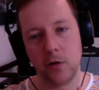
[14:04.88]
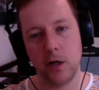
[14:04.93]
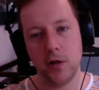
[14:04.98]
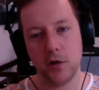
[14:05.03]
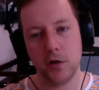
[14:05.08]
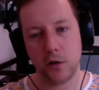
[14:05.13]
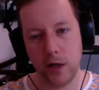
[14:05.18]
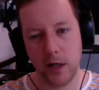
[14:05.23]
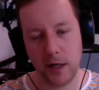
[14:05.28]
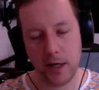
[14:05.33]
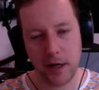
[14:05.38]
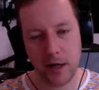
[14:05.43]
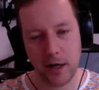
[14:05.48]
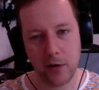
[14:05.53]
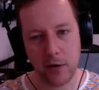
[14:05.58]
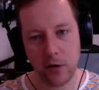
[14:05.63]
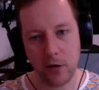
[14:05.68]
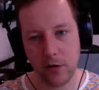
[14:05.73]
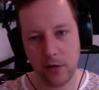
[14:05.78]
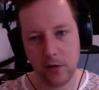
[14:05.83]
green screened
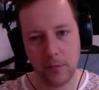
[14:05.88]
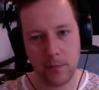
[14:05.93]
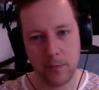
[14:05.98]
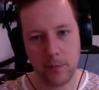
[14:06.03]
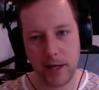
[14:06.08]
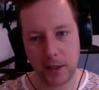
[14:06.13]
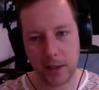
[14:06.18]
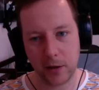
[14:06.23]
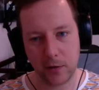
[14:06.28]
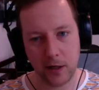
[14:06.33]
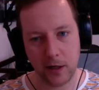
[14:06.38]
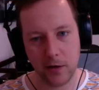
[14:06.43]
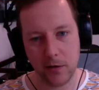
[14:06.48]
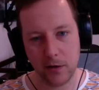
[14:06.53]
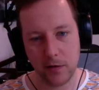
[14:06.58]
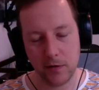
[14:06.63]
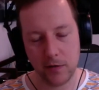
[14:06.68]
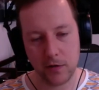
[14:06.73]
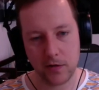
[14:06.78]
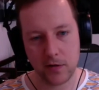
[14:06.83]
out all the
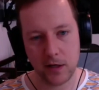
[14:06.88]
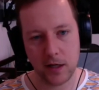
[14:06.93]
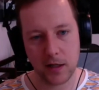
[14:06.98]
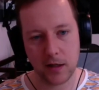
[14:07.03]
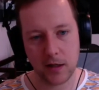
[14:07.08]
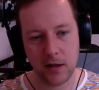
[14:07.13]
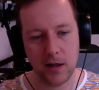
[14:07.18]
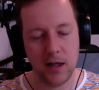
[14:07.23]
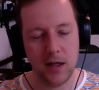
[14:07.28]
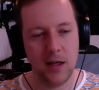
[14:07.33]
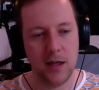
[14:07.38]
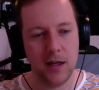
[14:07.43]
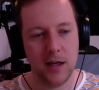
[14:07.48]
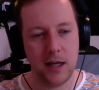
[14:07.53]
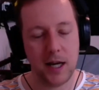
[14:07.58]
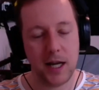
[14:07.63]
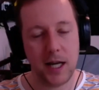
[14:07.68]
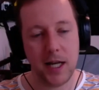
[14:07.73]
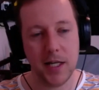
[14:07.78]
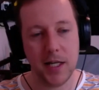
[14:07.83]
background and the stick. And
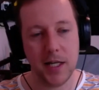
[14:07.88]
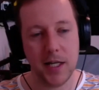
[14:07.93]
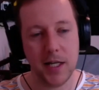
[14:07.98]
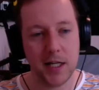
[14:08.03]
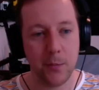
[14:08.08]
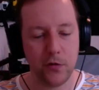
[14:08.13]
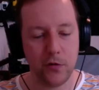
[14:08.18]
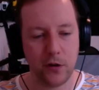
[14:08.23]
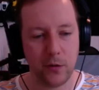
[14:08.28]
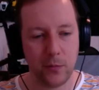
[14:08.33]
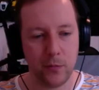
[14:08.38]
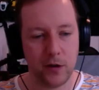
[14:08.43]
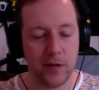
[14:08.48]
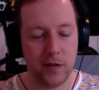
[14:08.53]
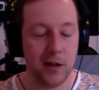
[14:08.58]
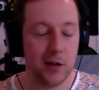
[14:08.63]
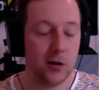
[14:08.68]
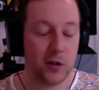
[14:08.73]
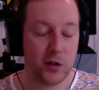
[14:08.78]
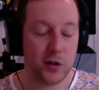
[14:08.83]
I ended up with
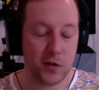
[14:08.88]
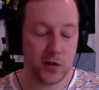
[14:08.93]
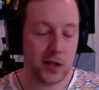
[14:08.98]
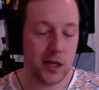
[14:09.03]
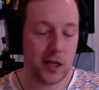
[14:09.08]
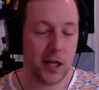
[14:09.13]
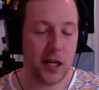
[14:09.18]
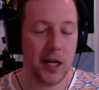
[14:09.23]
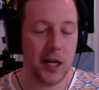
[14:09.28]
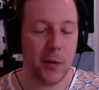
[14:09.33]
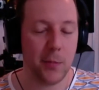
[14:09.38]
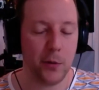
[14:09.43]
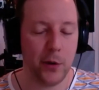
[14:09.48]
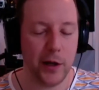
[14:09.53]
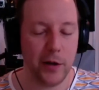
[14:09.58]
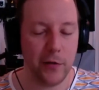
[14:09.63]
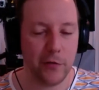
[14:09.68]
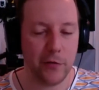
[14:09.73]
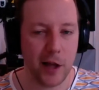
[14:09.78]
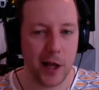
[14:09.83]
something that looked just like an
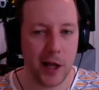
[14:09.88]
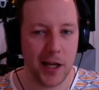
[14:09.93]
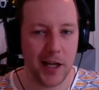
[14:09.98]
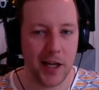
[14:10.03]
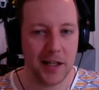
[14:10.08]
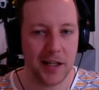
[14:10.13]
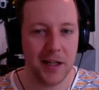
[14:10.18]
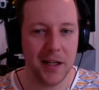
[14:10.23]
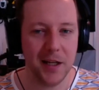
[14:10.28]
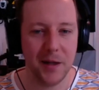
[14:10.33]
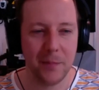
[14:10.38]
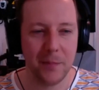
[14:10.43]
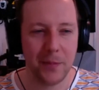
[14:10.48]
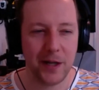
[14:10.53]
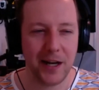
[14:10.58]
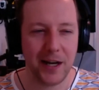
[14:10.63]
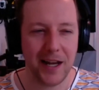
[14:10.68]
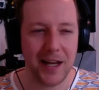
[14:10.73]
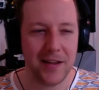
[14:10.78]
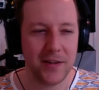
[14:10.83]
airplane flying.
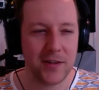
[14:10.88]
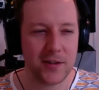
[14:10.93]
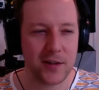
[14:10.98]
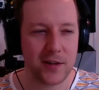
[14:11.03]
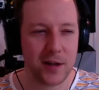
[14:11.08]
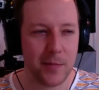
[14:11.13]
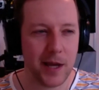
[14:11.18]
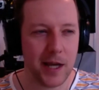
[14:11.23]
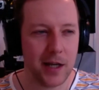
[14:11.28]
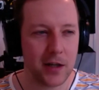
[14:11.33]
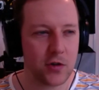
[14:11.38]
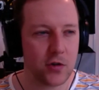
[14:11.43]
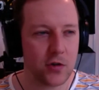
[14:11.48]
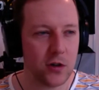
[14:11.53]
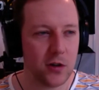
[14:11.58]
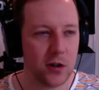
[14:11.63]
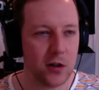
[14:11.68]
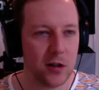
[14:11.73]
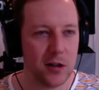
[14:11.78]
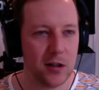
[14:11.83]
But it had some
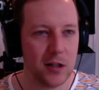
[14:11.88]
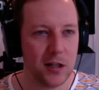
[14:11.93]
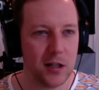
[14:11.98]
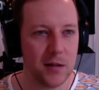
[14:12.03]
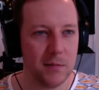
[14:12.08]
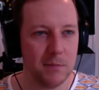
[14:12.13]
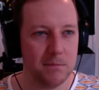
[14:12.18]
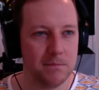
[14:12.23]
extra little